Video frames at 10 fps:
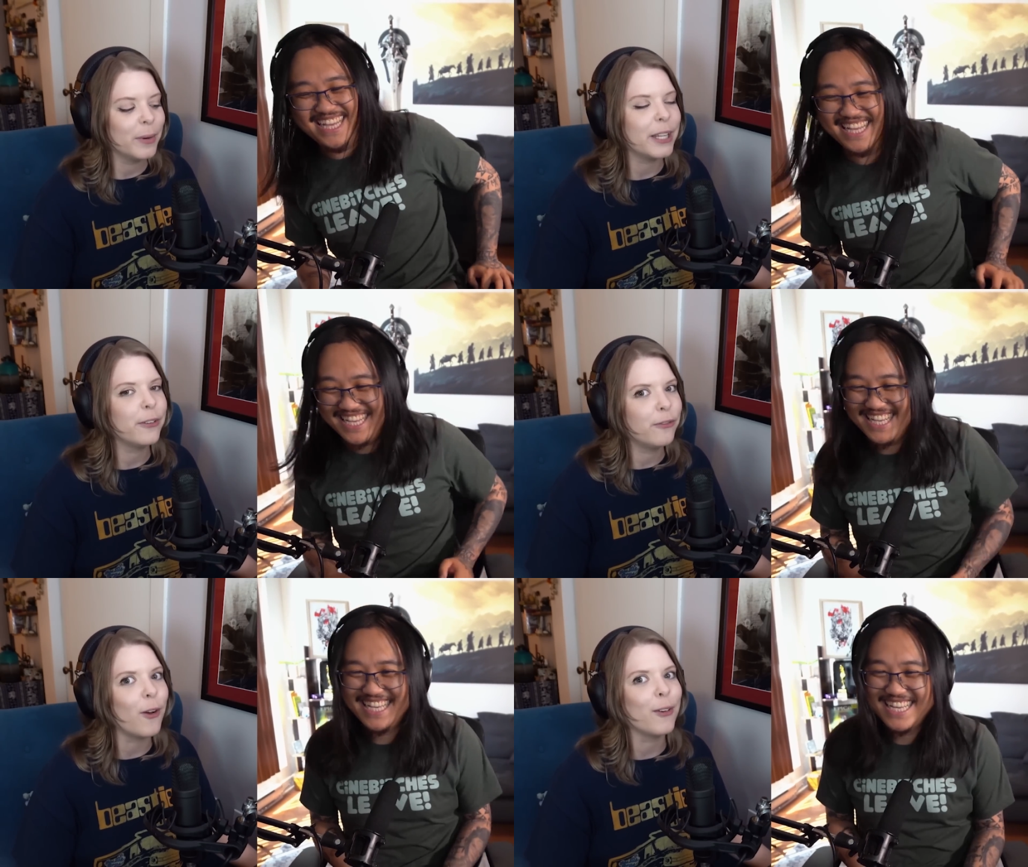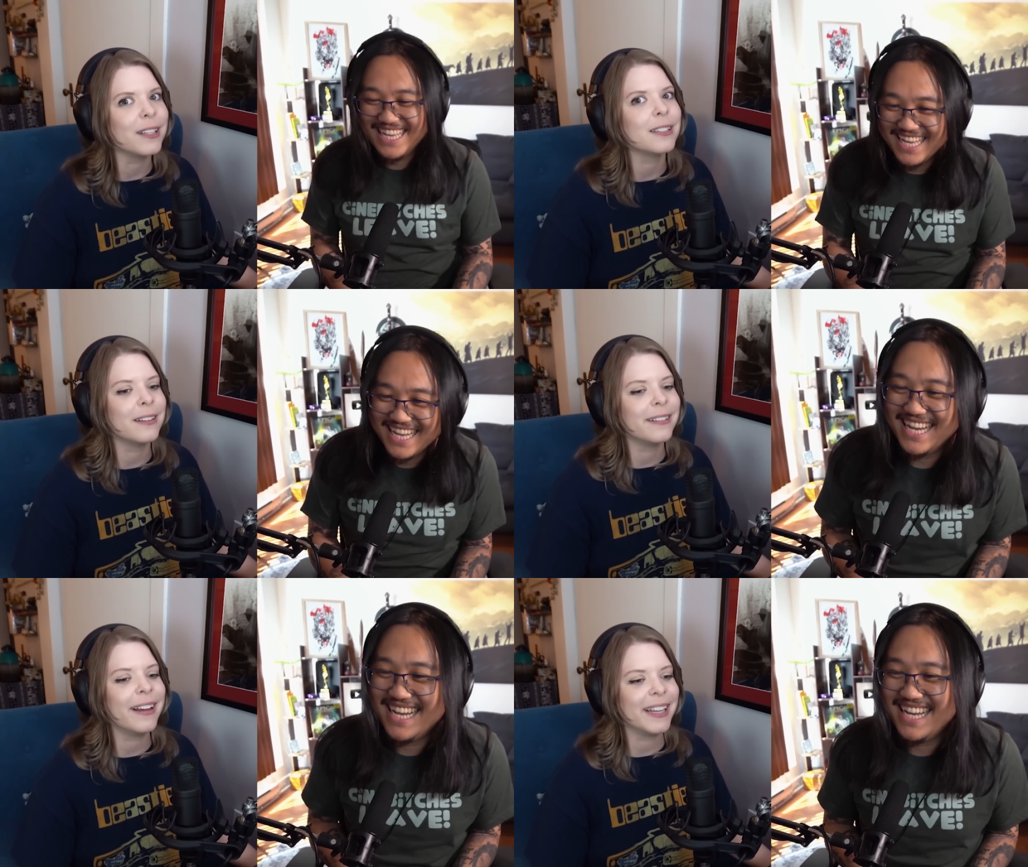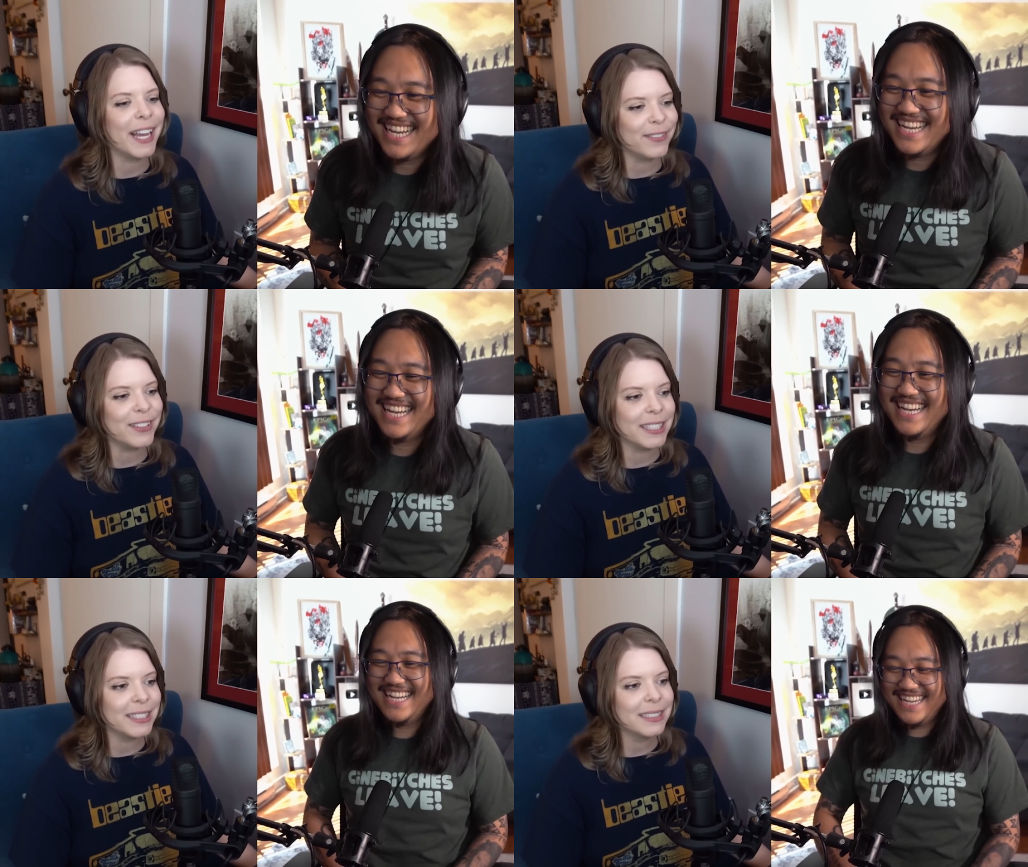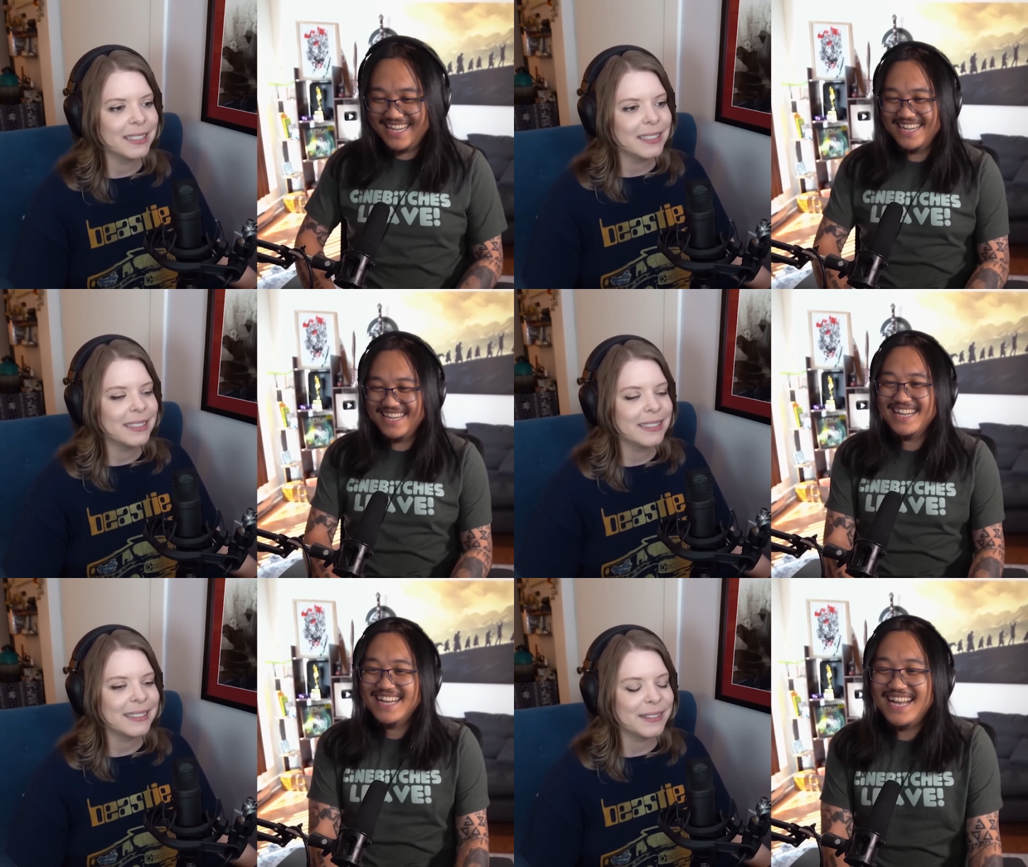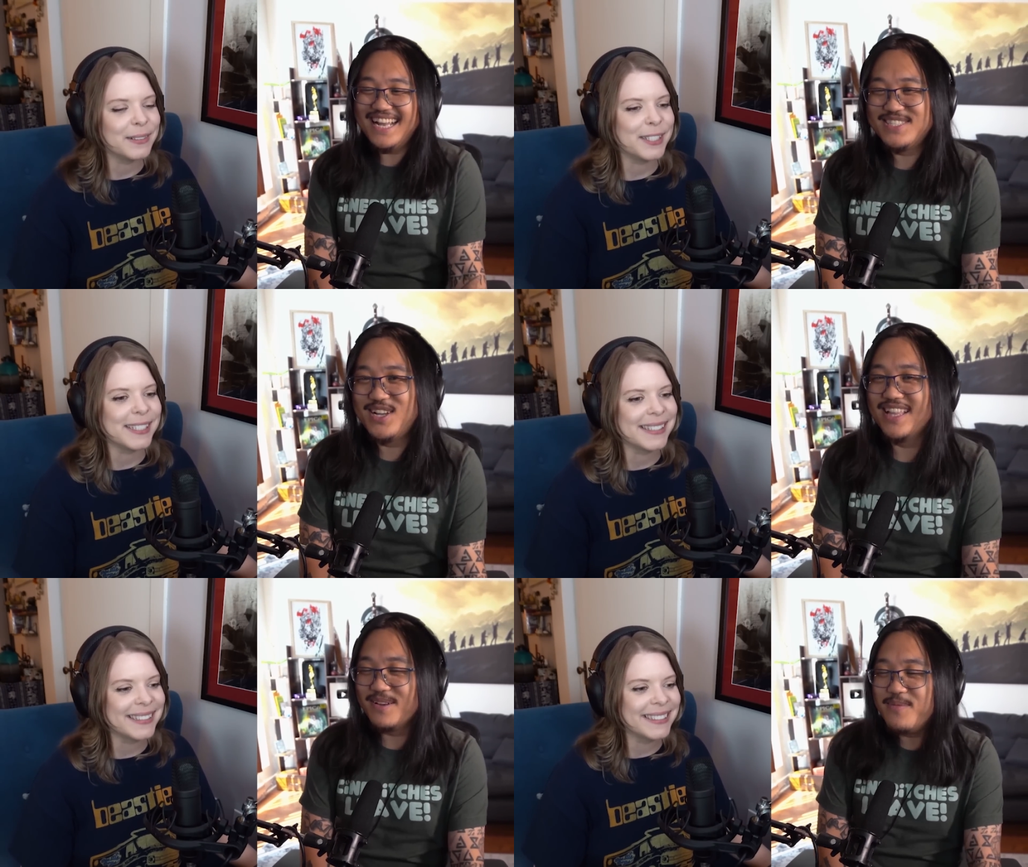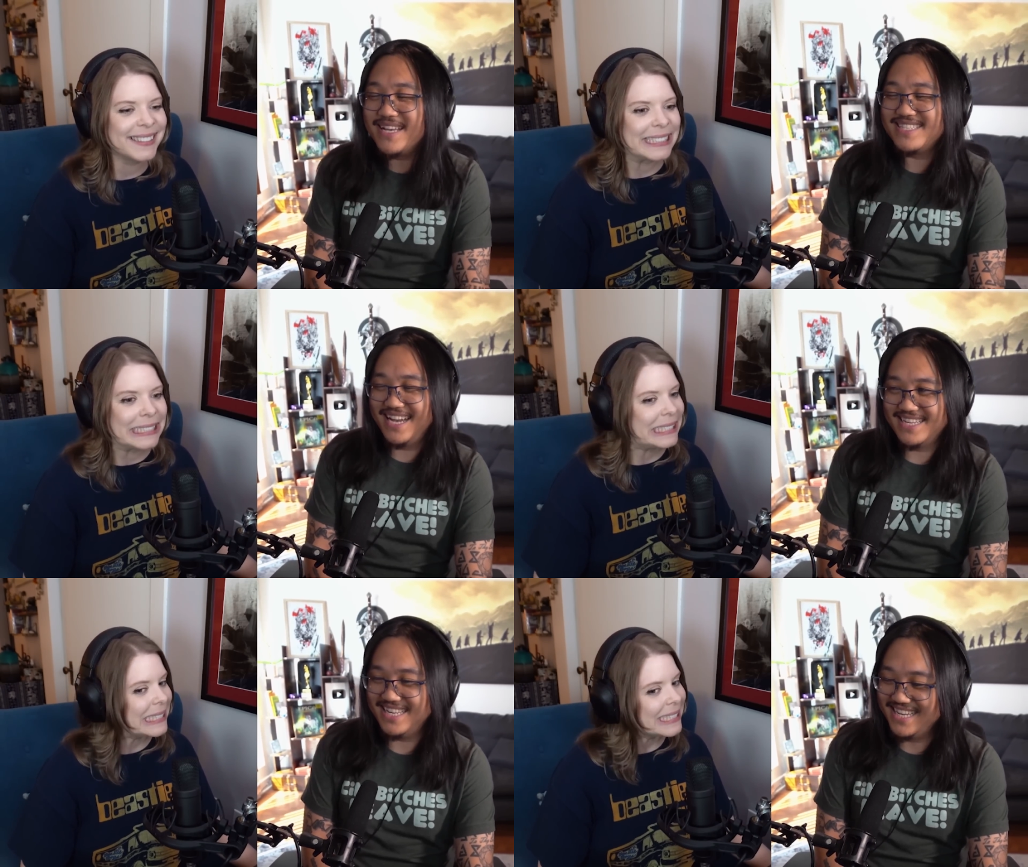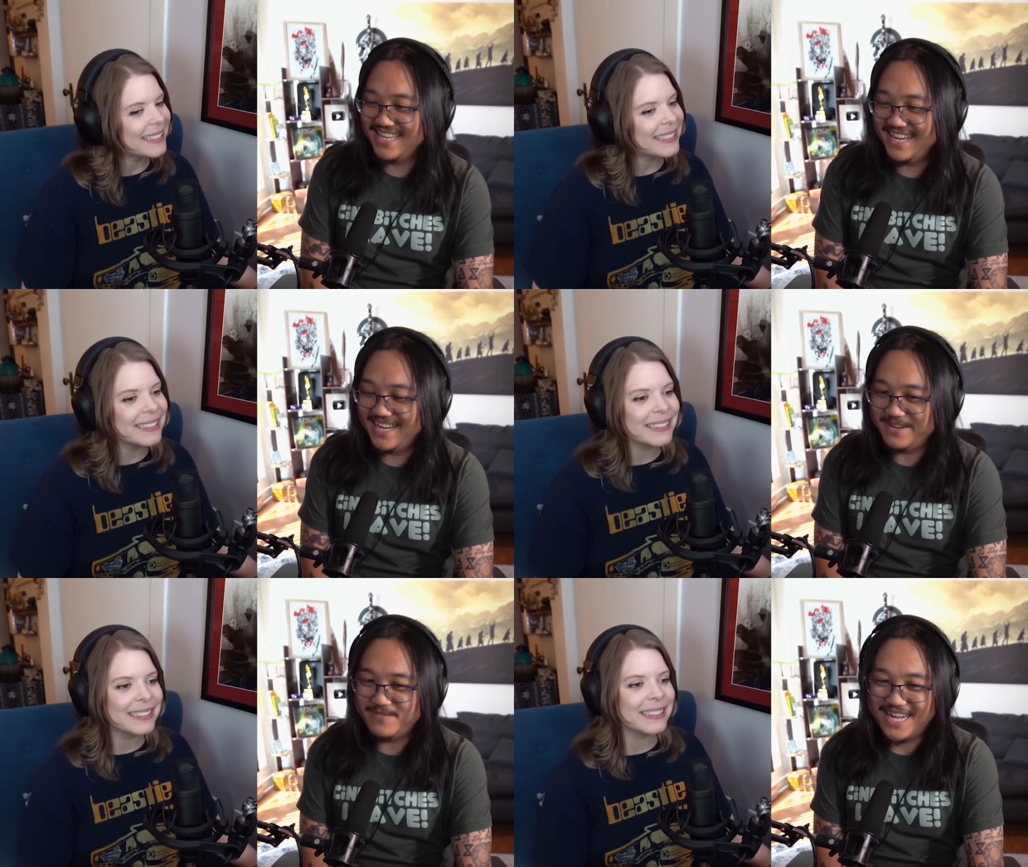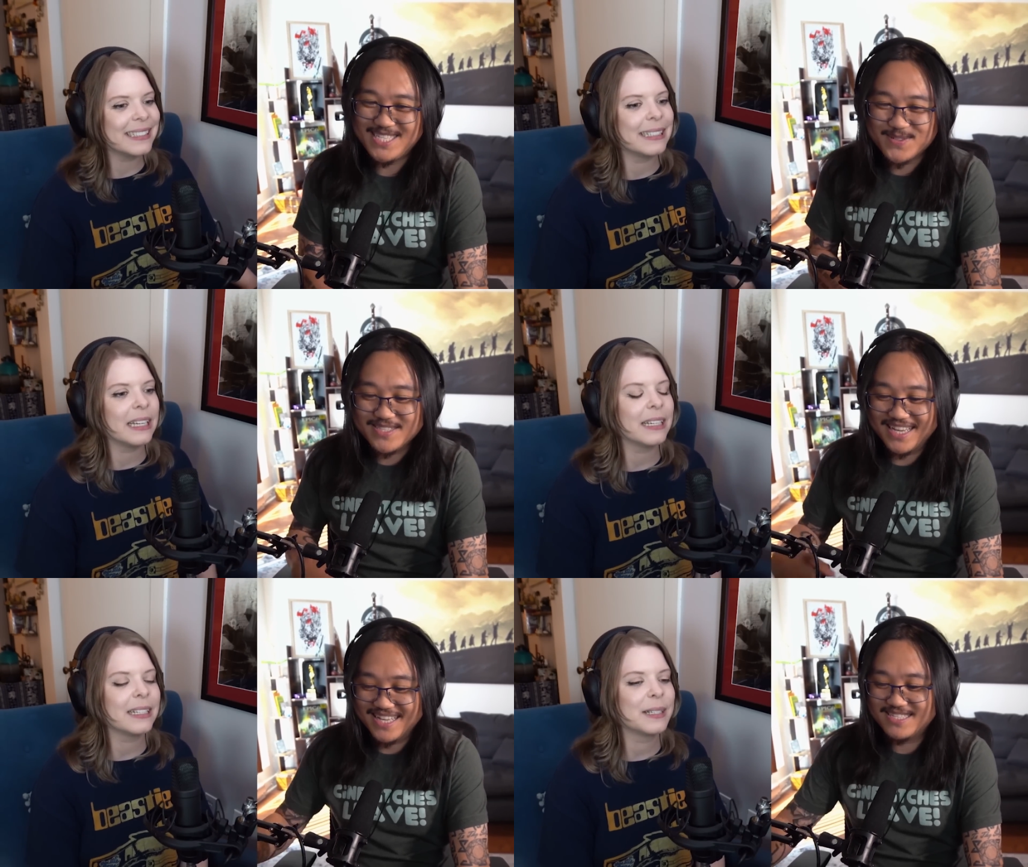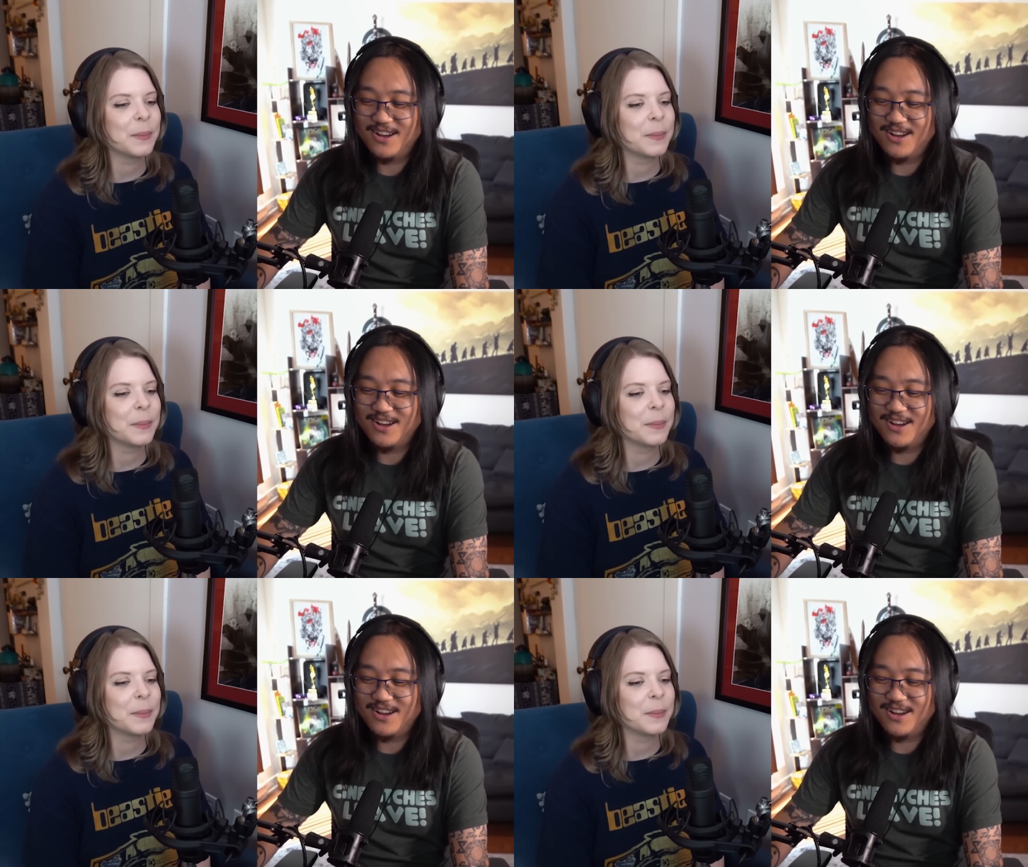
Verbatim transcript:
Speaker 1: really focus on not laughing. It's is... not the
Speaker 2: best acting. Um, I don't think it's